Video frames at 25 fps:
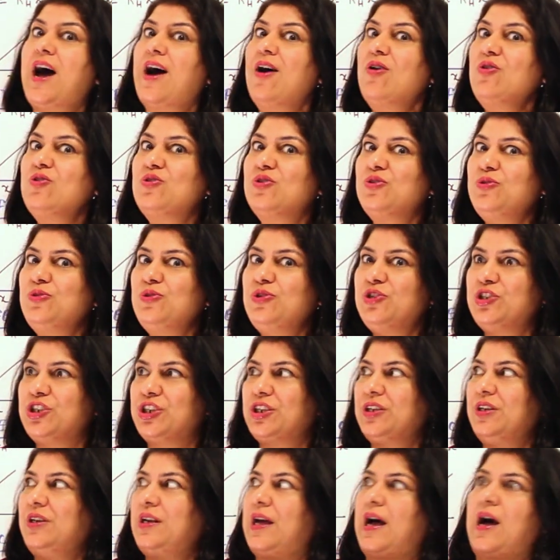how
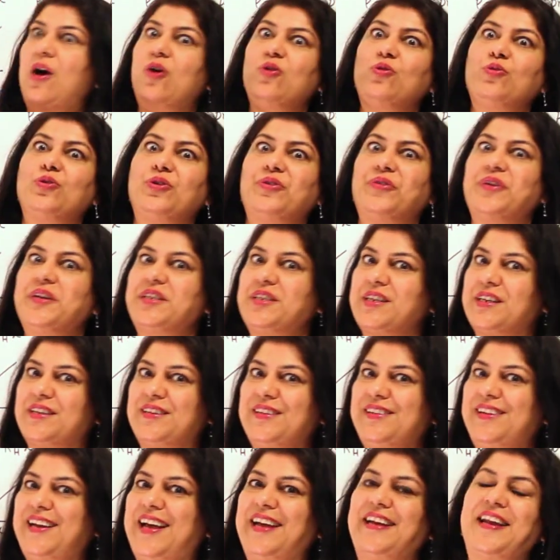crucial, how
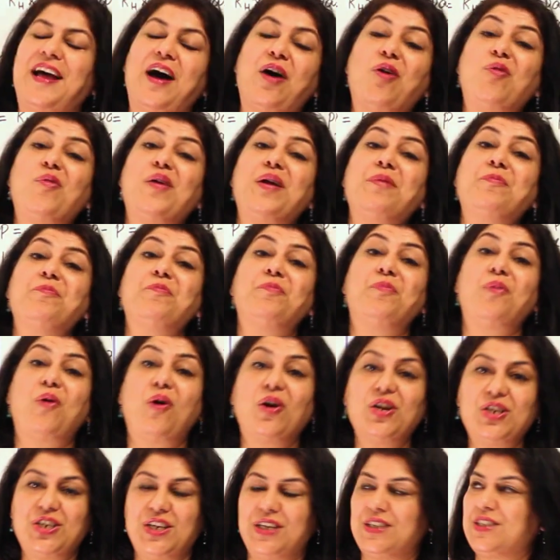critical, and how
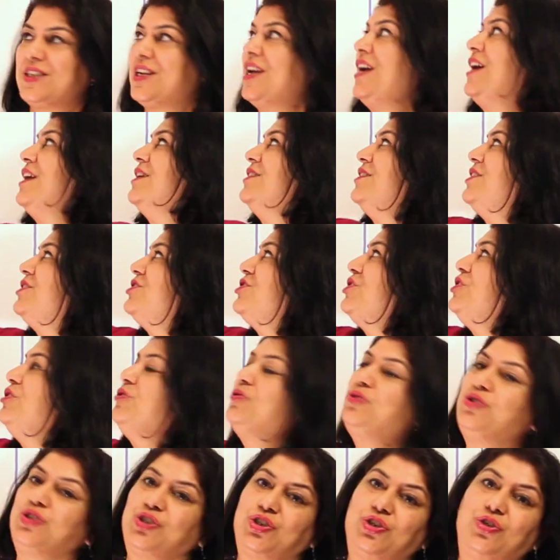important
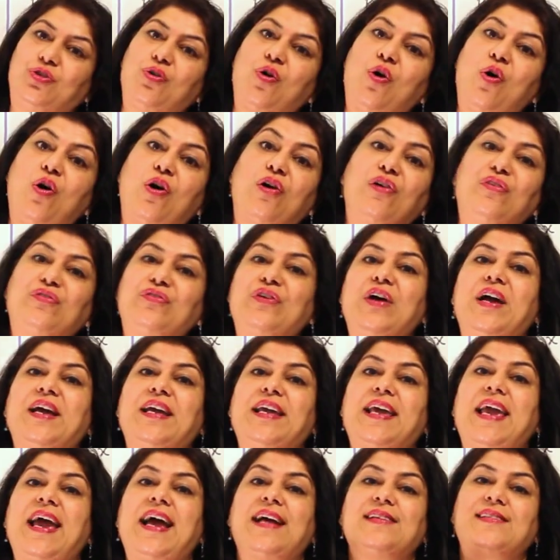dissolution of
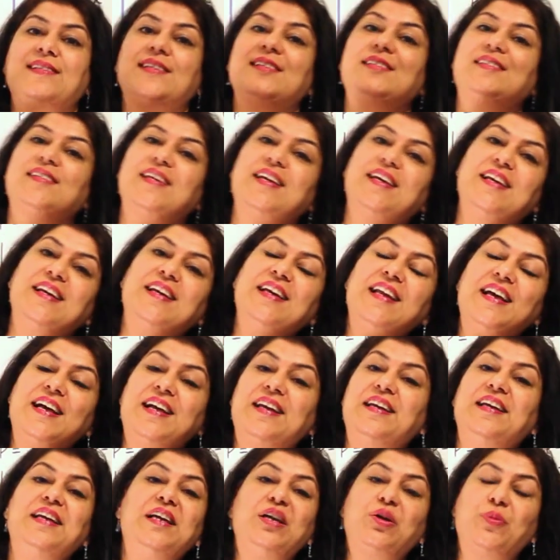gases in
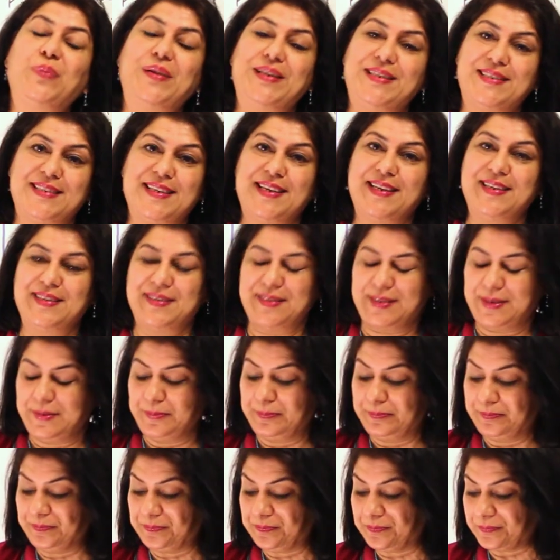liquids
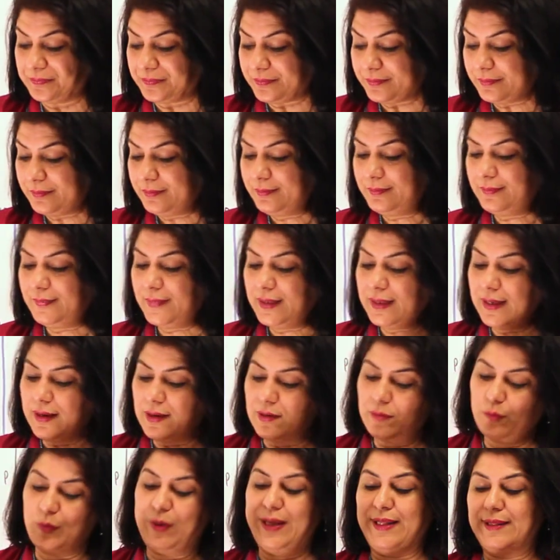is.
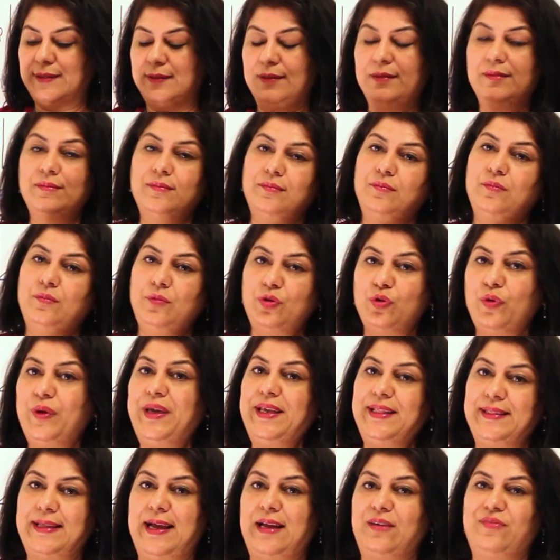Well,
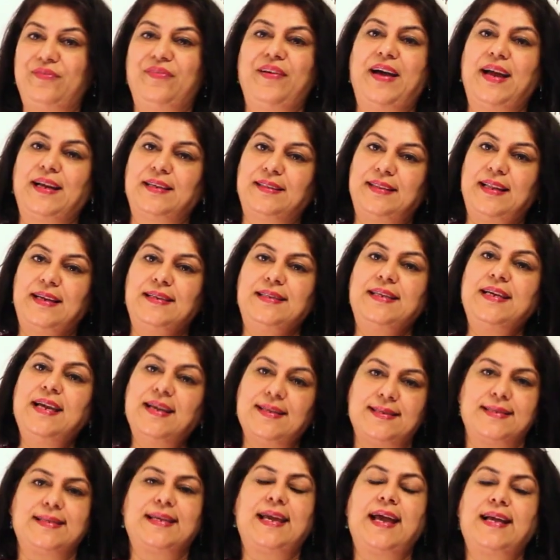knowing that fact that
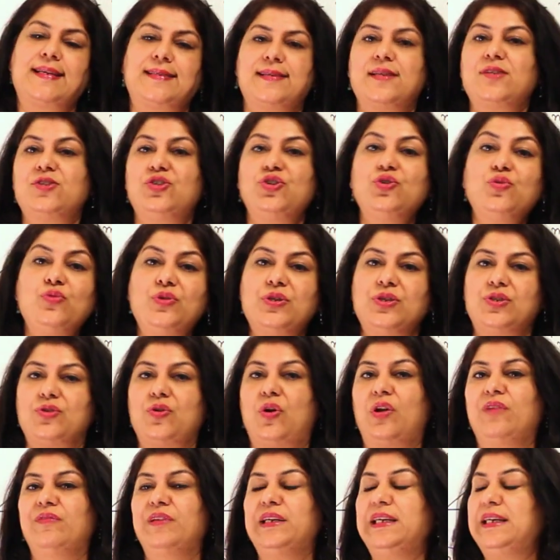yes, gases do
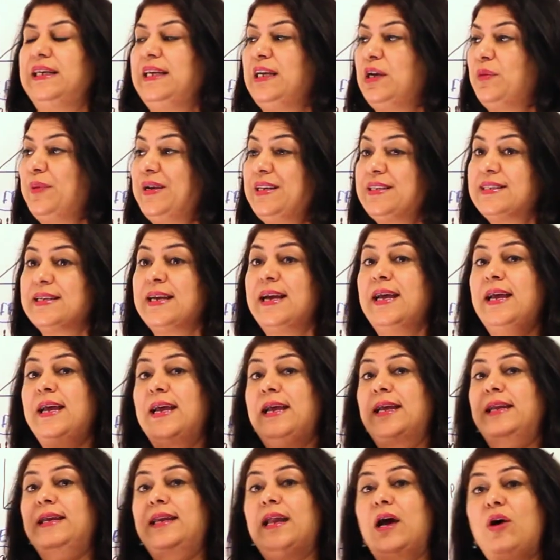dissolve in liquids,
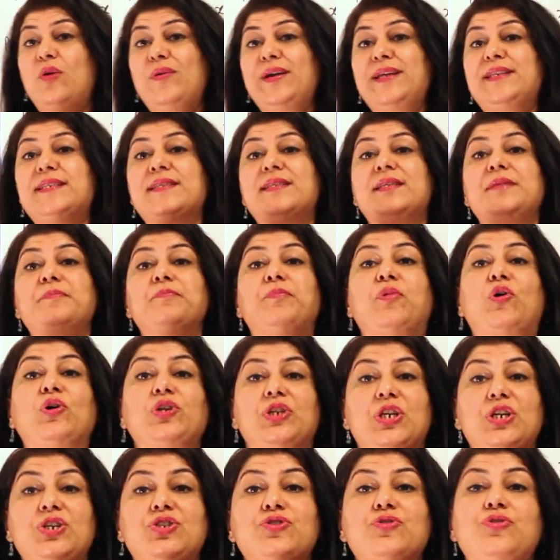now it is
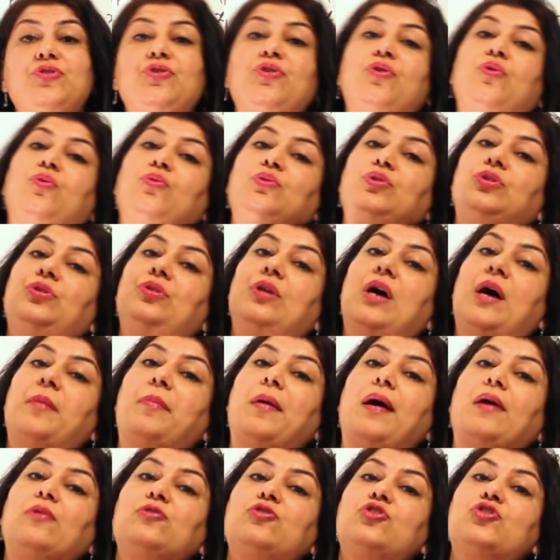important to know
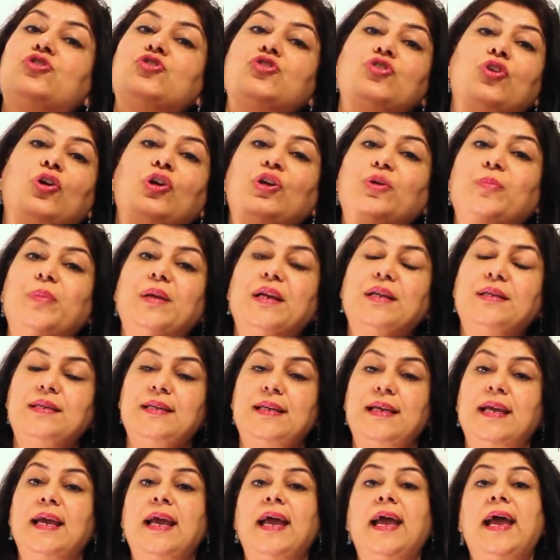about
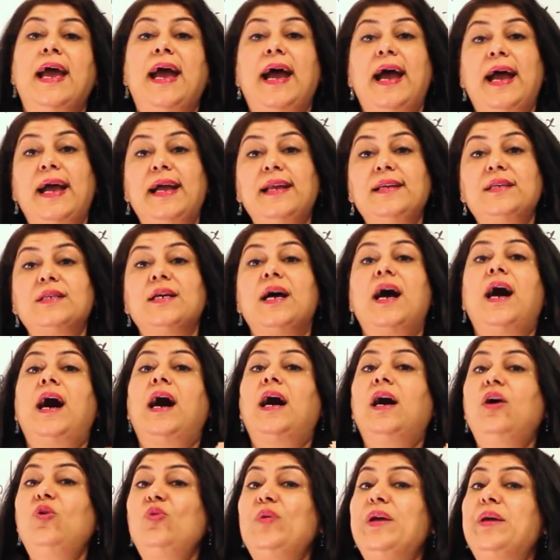solubility and
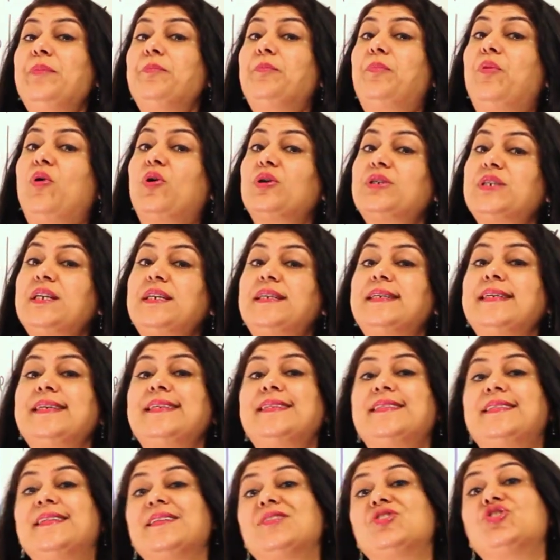how important
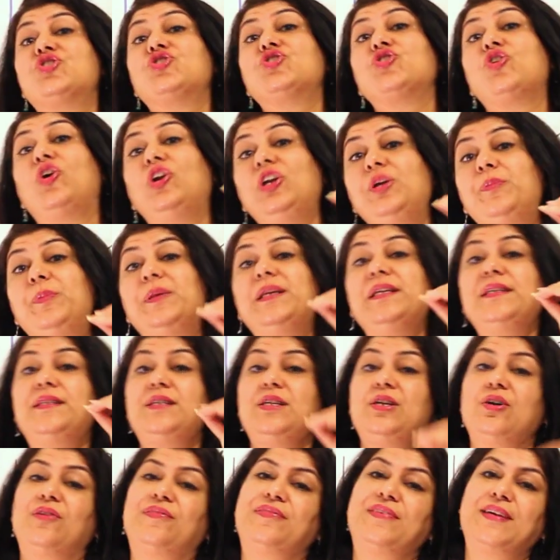is the
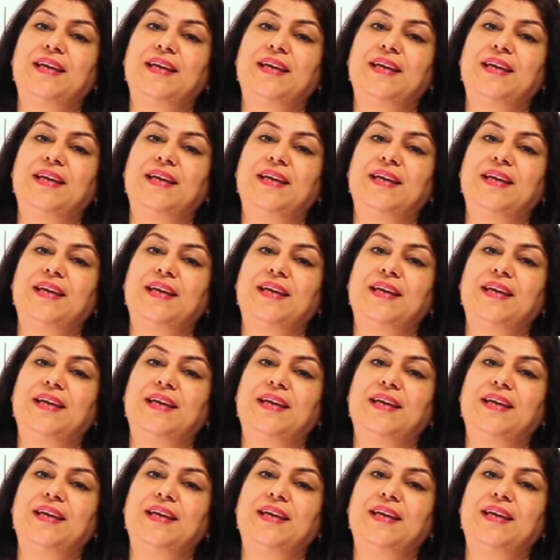solubility of